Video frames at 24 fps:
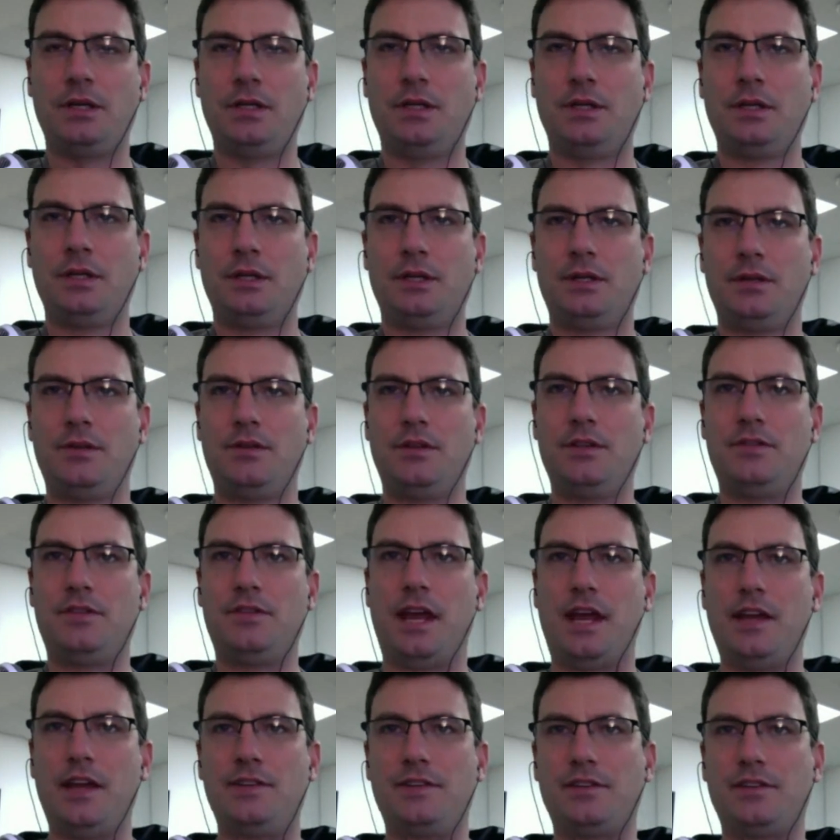The
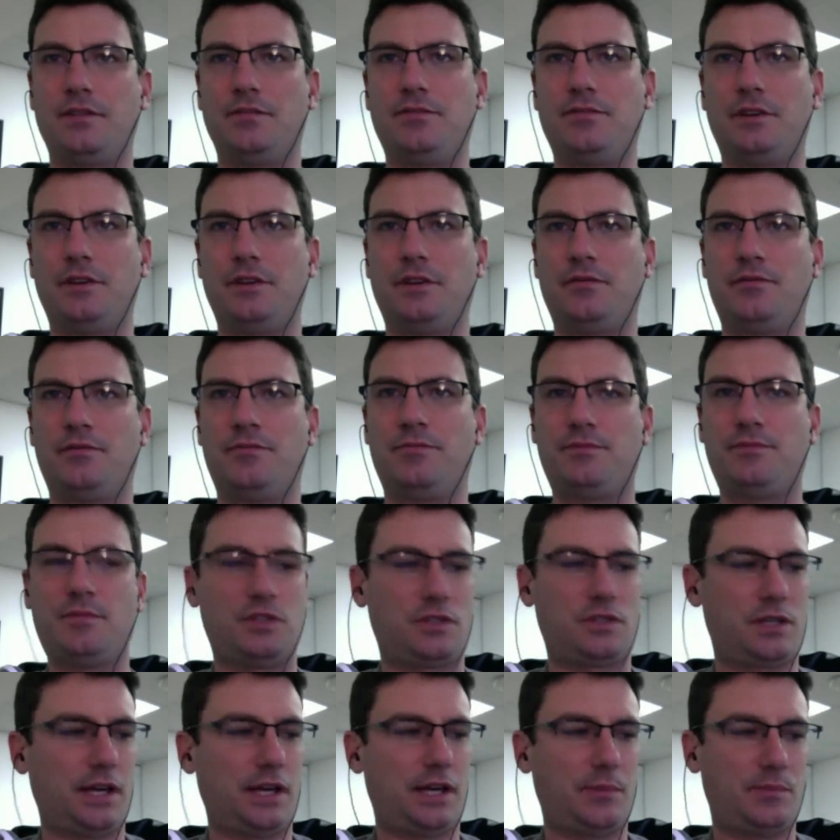days of just
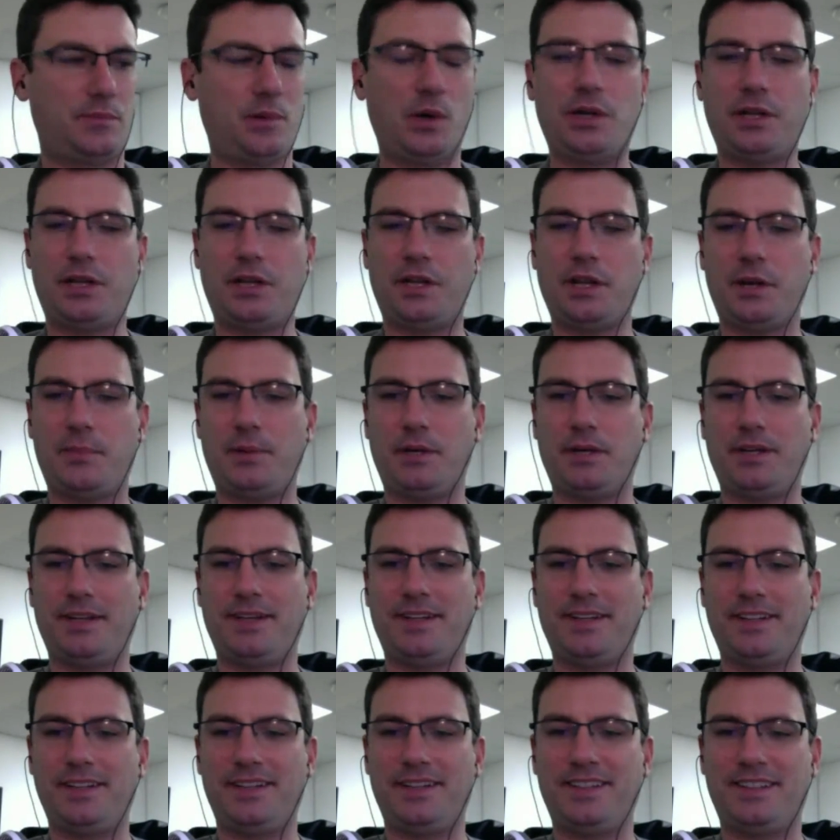kind of putting up
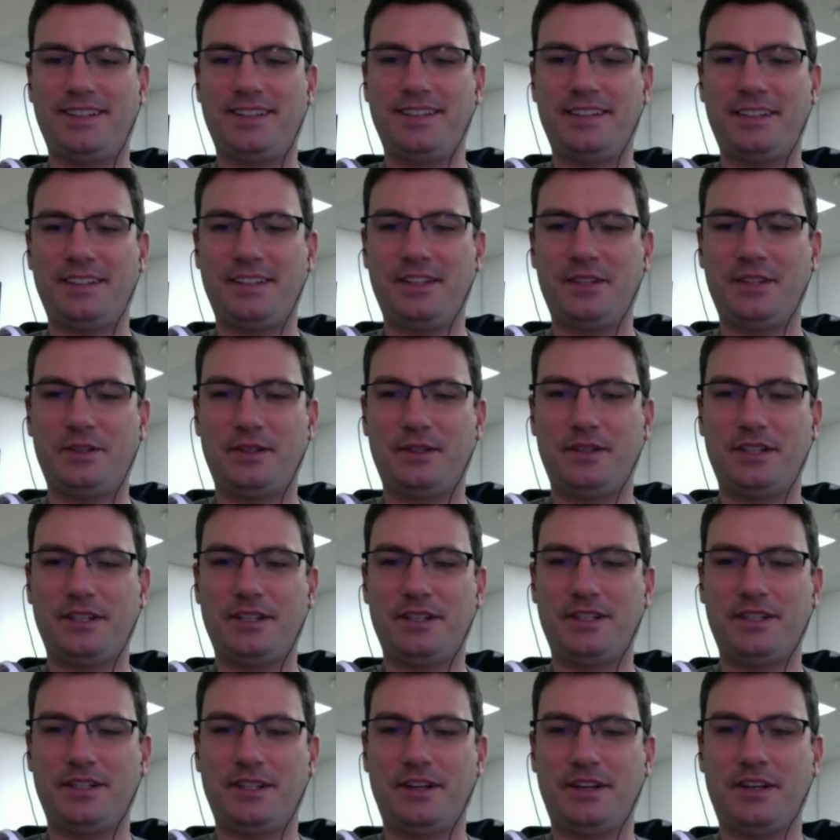a
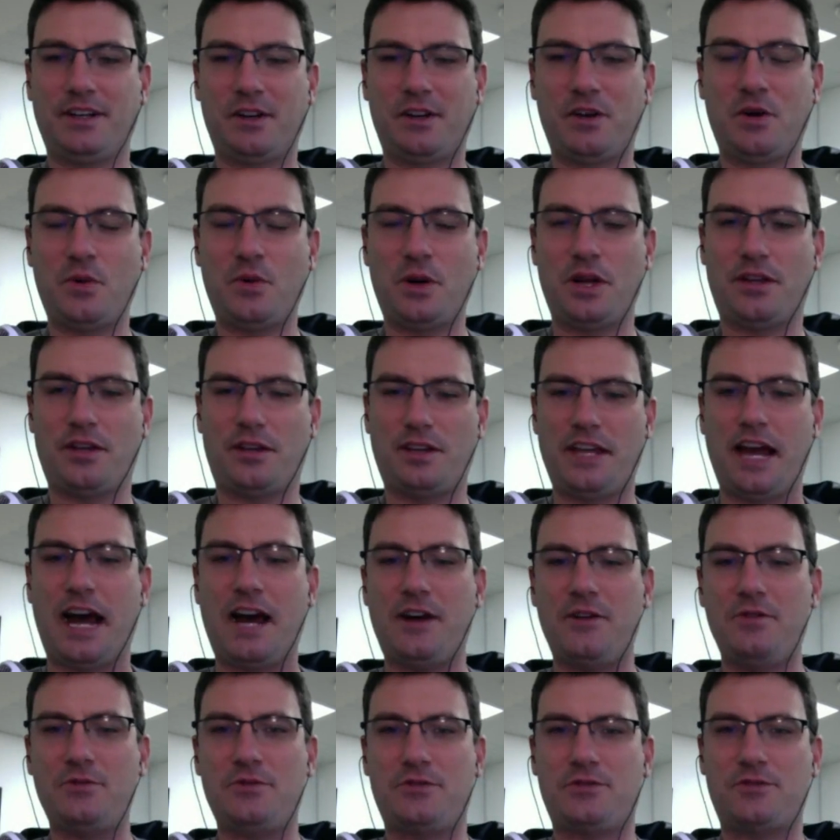quick Yahoo
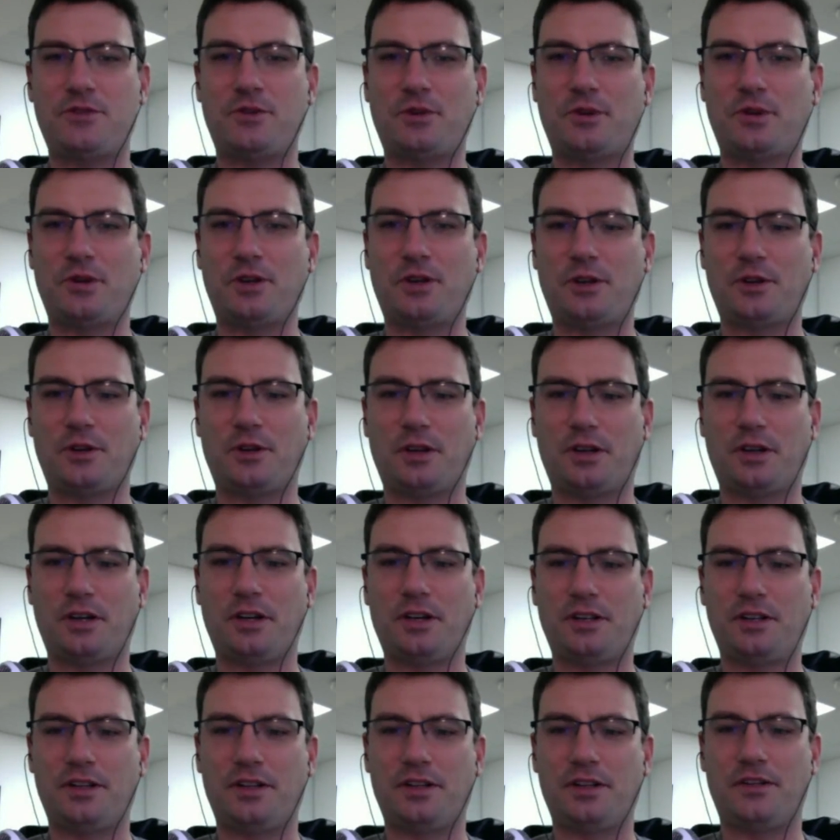store
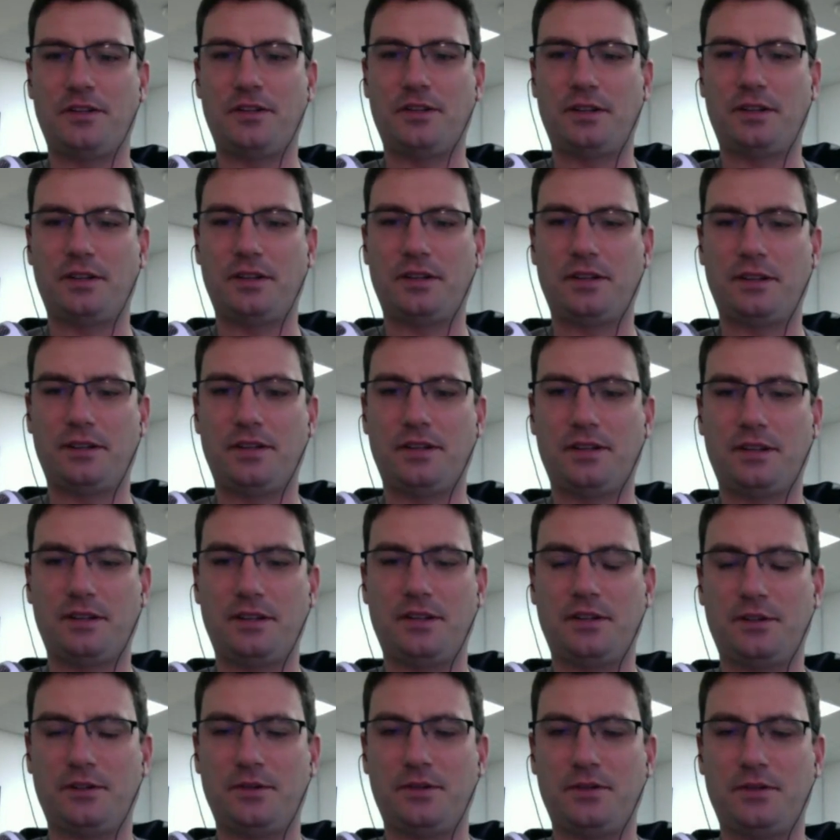or
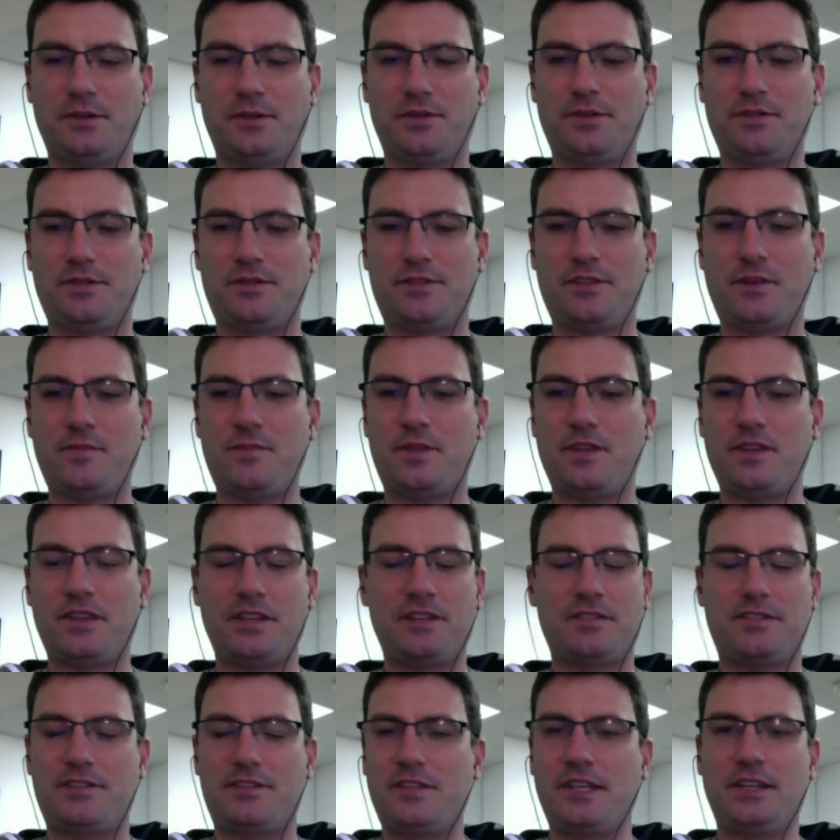something that
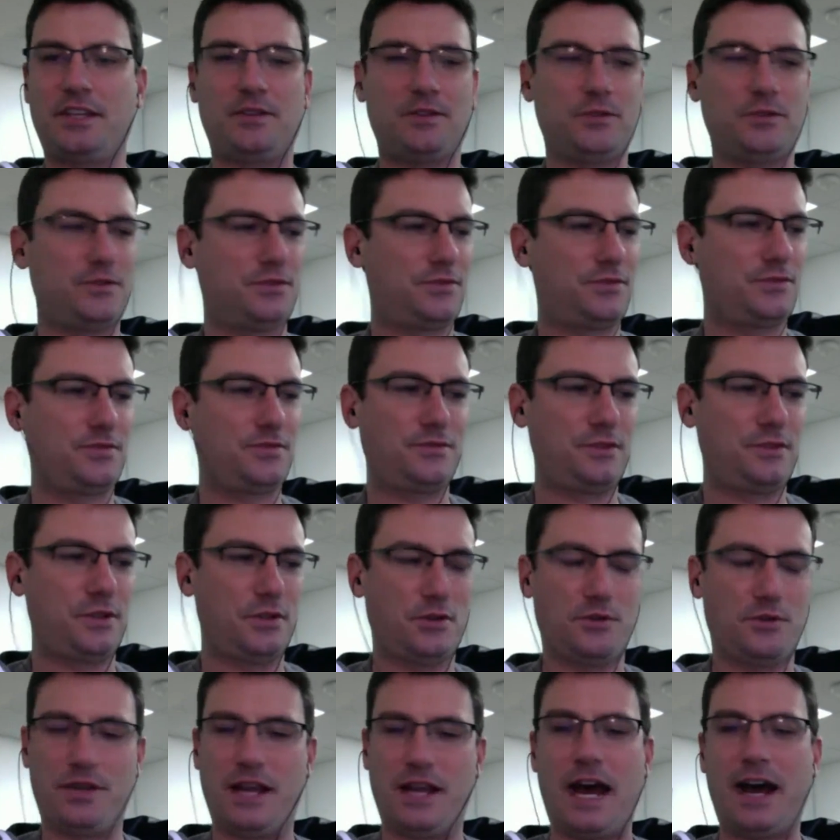sells
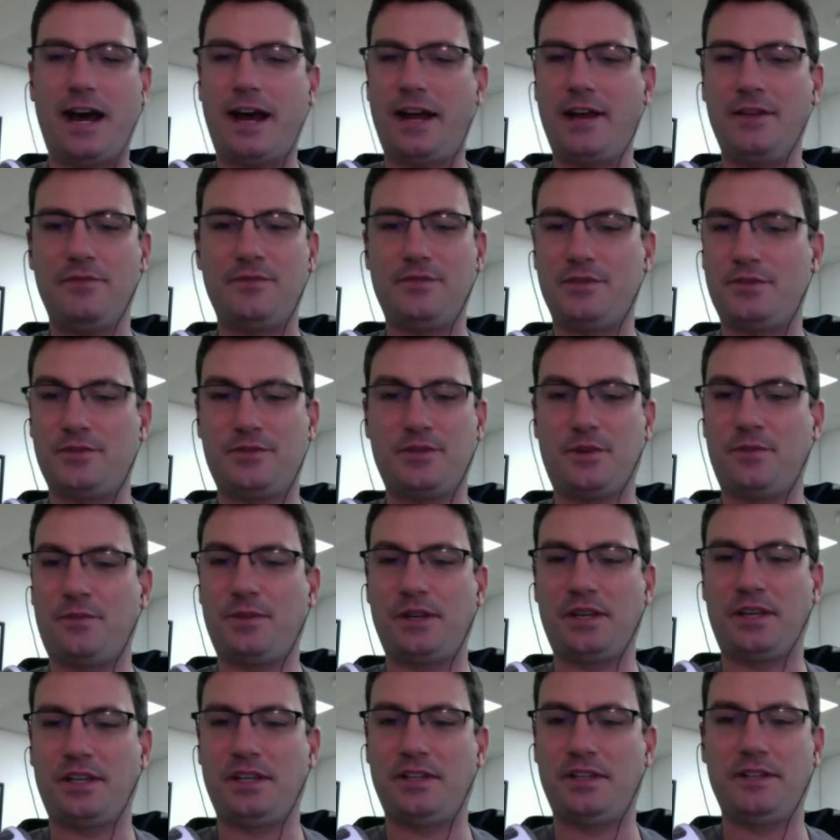knives or
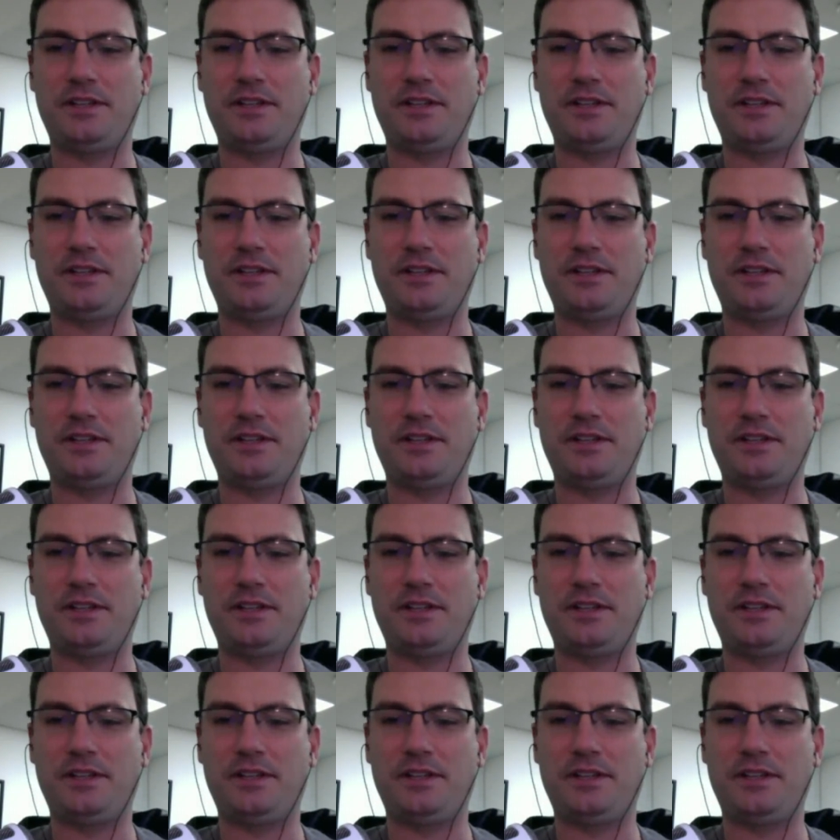something, and